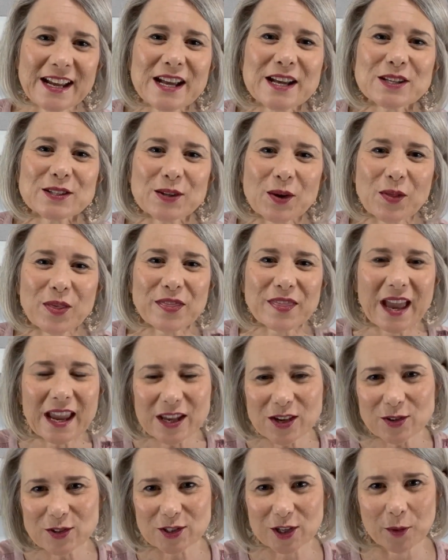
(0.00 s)
So thank
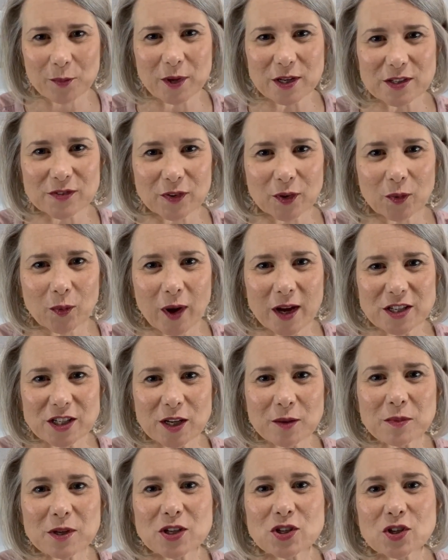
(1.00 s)
you so much for
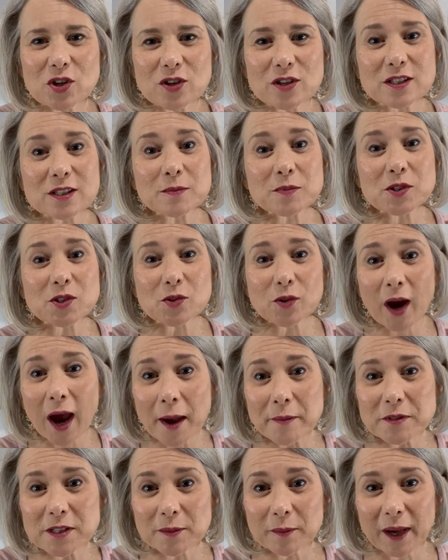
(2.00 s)
watching. Be sure to
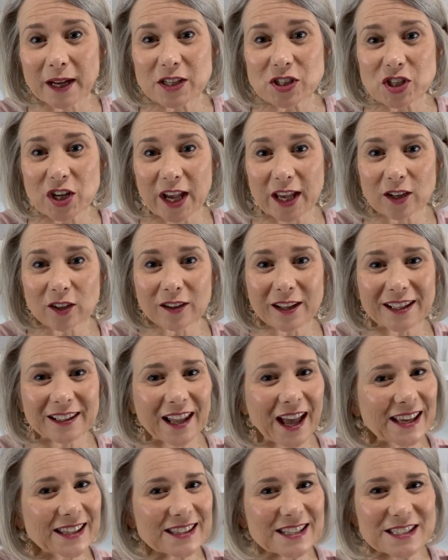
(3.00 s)
subscribe to my channel and
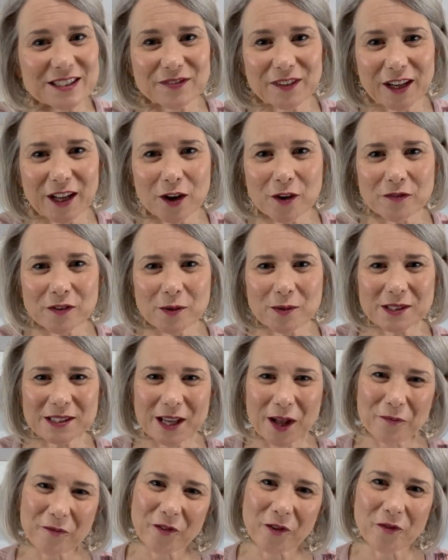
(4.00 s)
like this video if it was
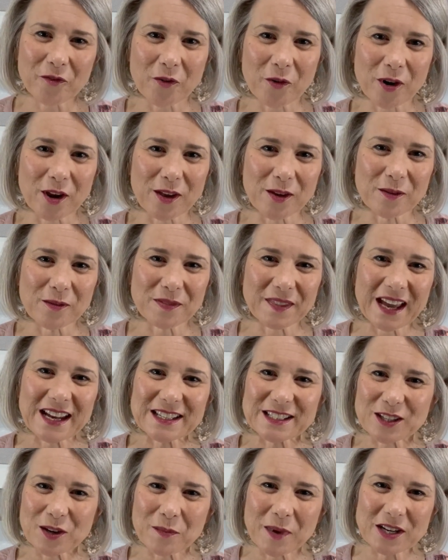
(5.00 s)
helpful for you. Thanks
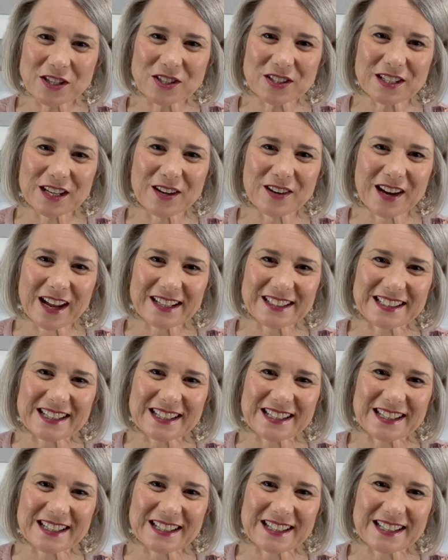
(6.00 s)
so much. See you next